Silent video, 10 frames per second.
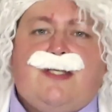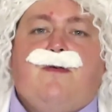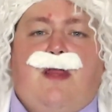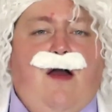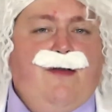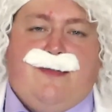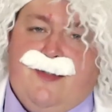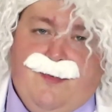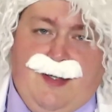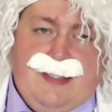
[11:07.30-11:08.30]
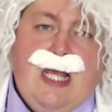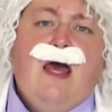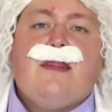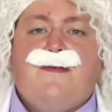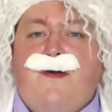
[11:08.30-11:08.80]
to allow you to do this.
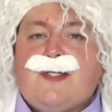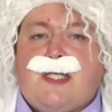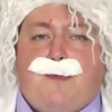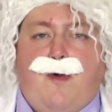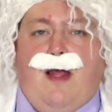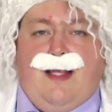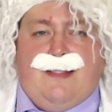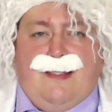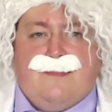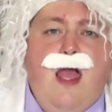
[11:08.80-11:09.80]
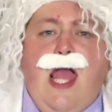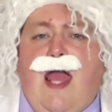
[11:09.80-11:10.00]
The first is Paralysis.